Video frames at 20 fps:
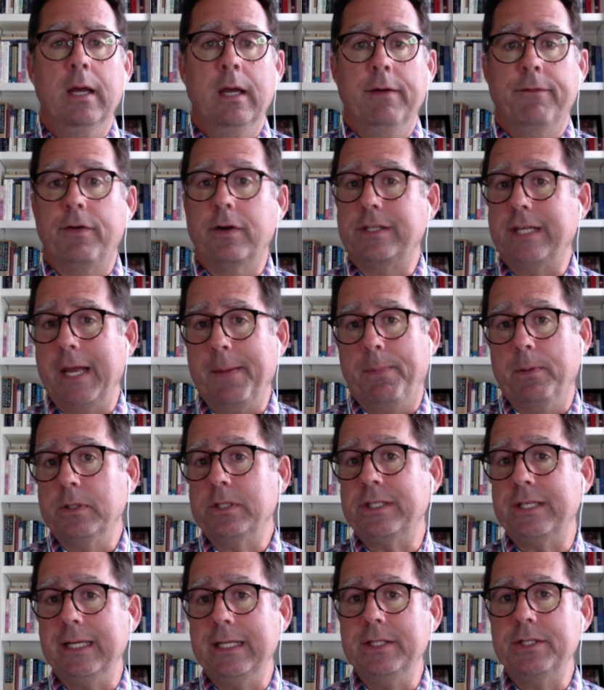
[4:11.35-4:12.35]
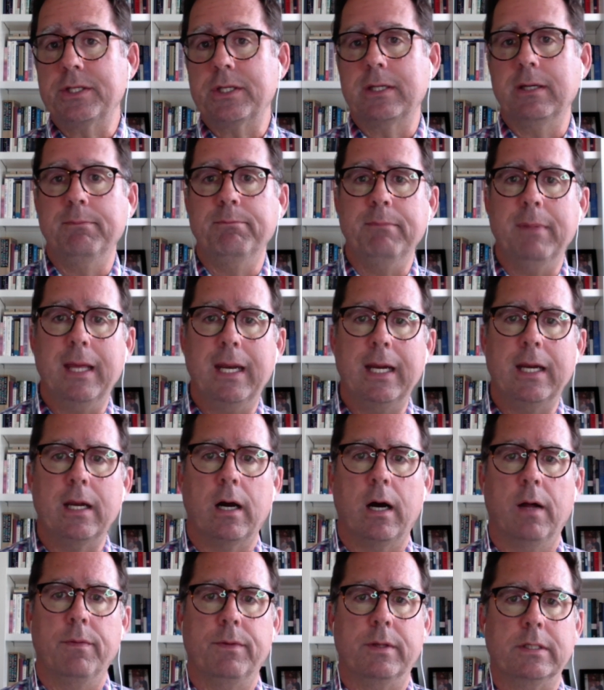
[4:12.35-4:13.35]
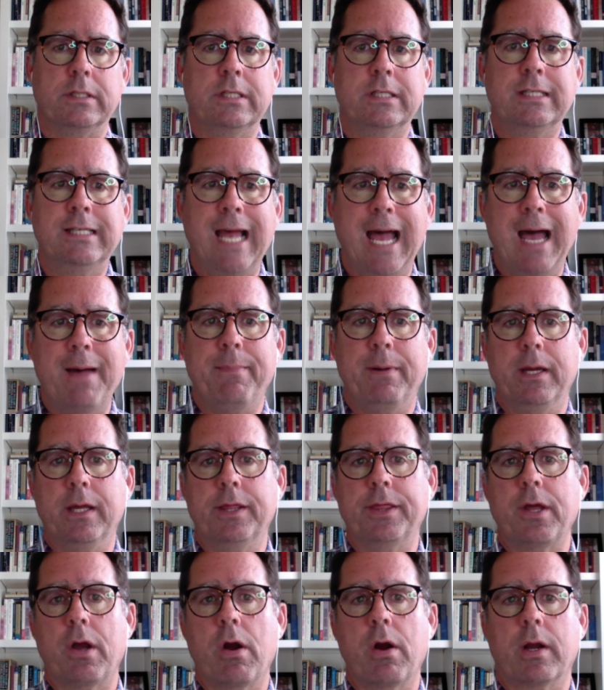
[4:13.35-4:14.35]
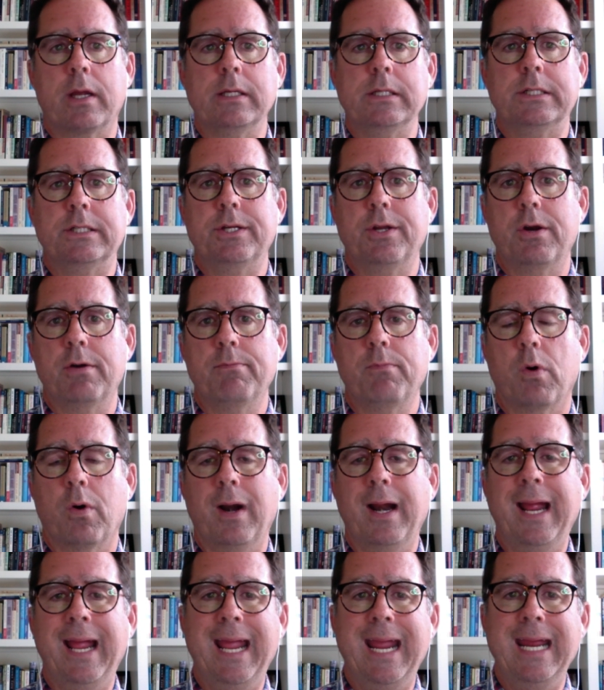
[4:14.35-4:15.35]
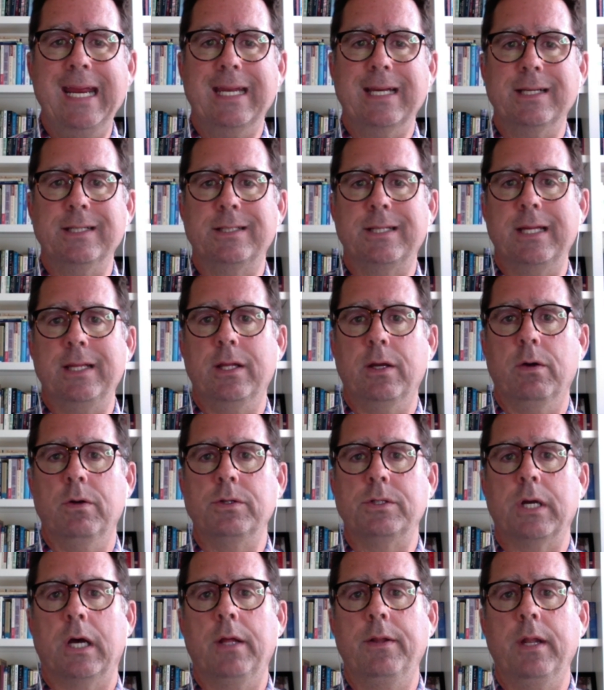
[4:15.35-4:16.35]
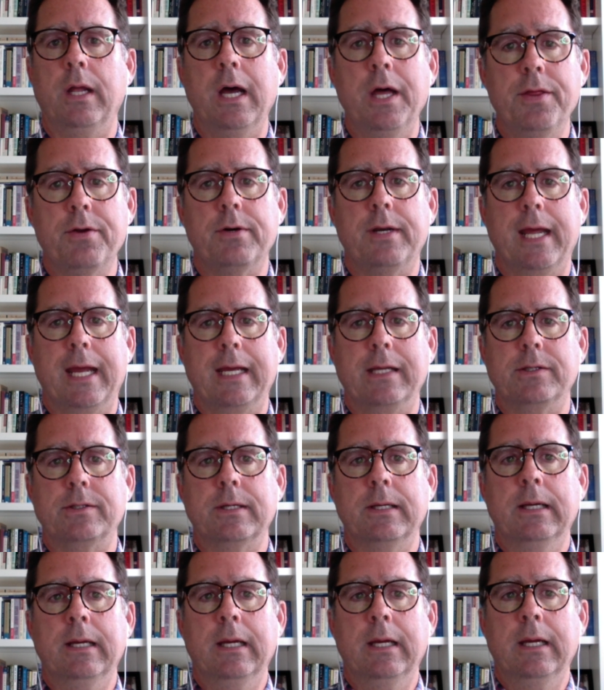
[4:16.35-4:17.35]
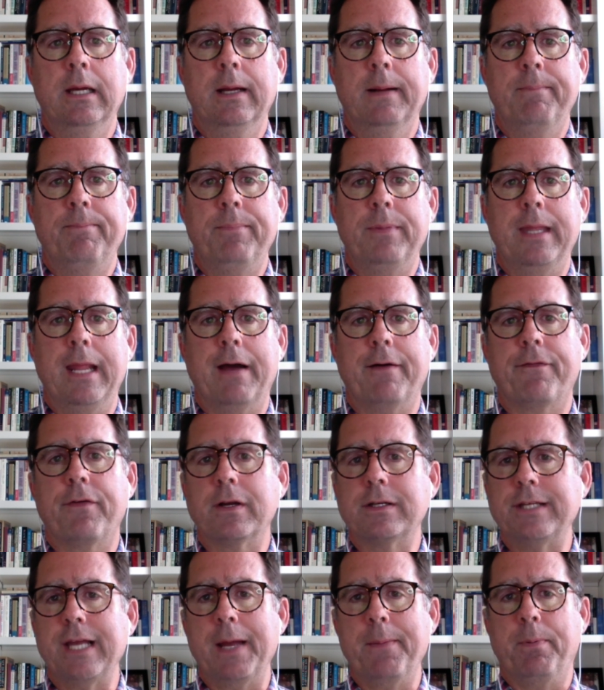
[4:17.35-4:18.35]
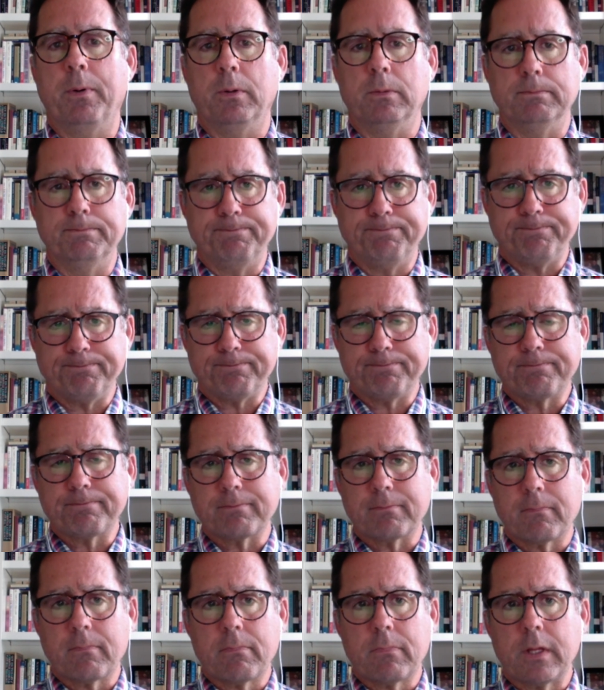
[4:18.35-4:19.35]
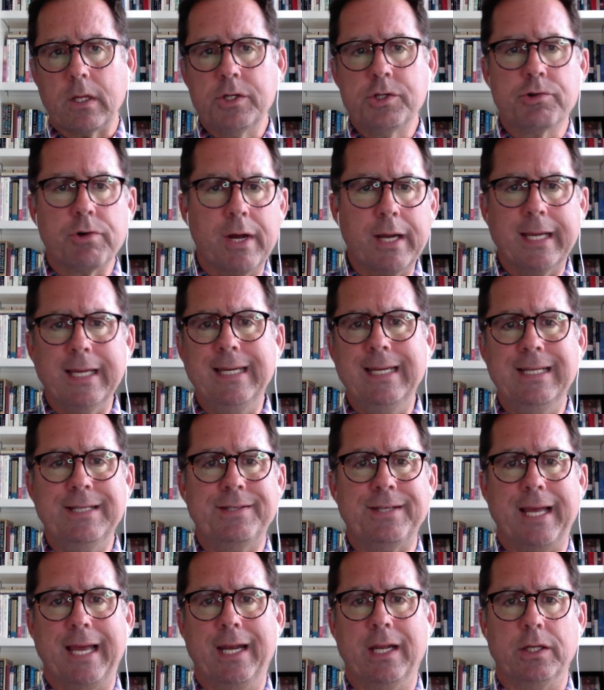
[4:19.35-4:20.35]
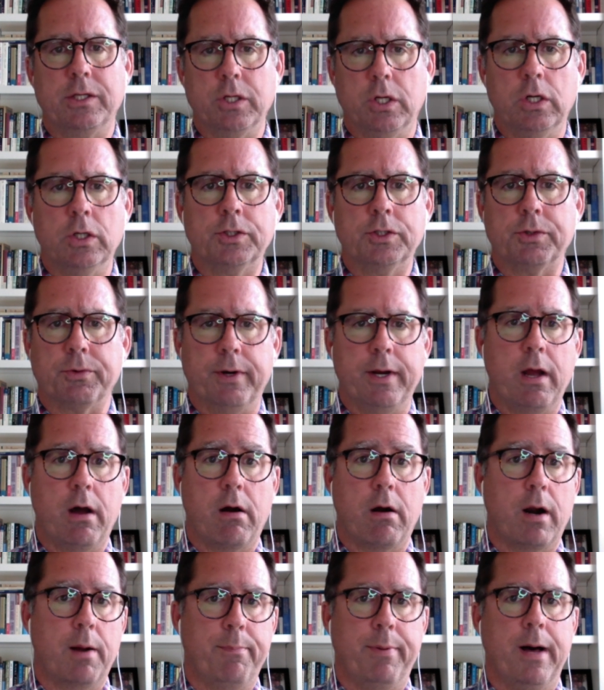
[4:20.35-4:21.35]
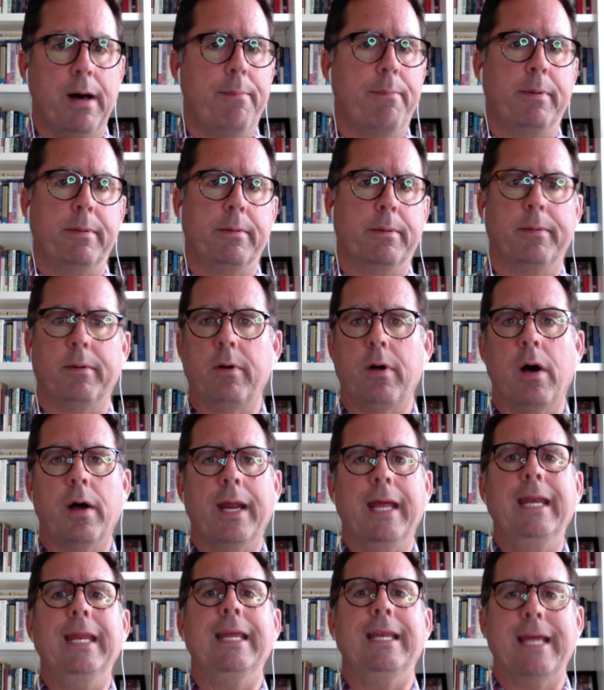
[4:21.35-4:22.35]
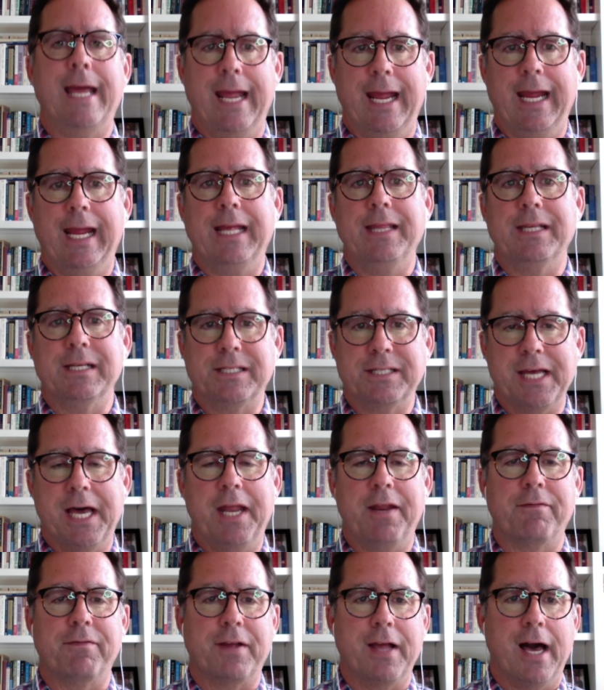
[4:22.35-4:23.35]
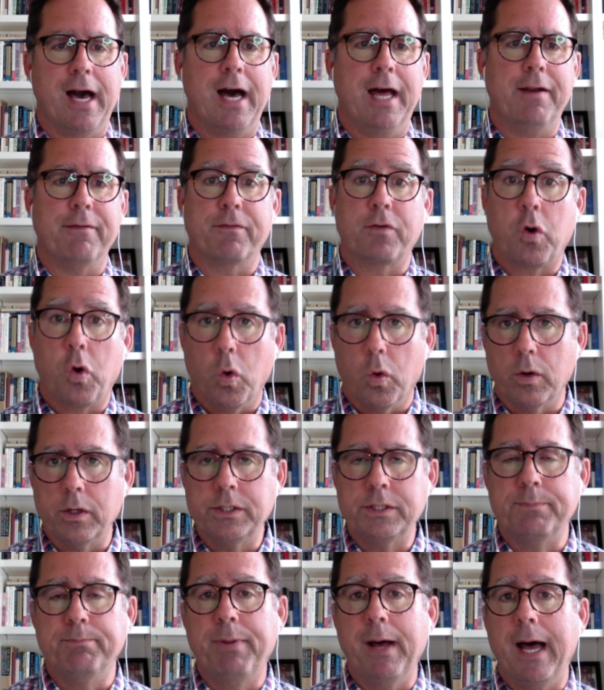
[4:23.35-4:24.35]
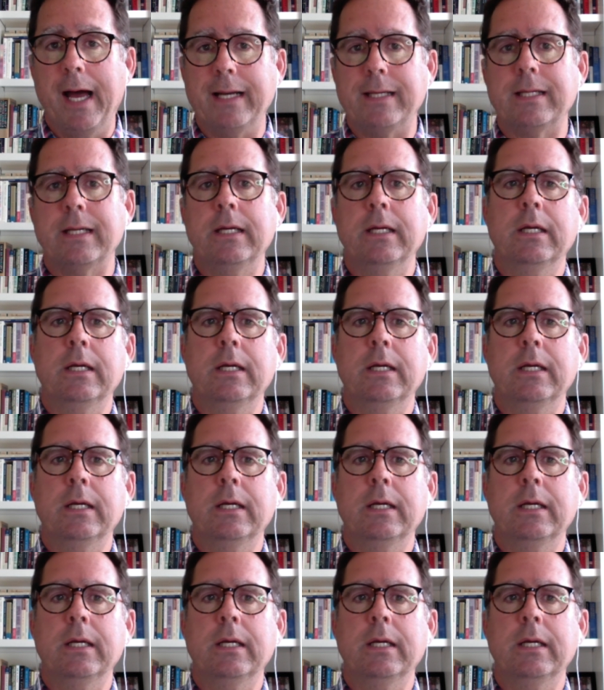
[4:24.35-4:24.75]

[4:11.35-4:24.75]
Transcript: For example, sins committed on the Sabbath are considered more heinous than those on other days. Now, for example, Drunkenness and adultery are abominable on any day in the sight of God, of course, but